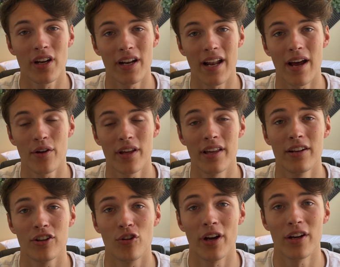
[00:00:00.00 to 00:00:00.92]
and how to
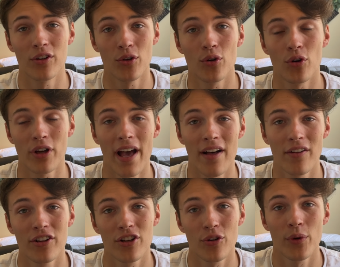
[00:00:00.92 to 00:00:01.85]
integrate Google
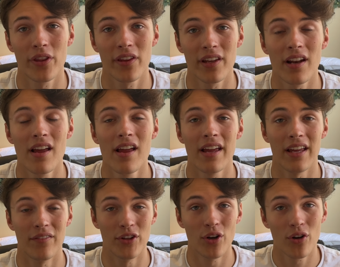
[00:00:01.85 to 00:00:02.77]
Calendar with it.
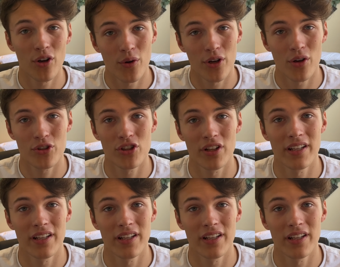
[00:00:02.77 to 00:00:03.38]
If you don't know what Notion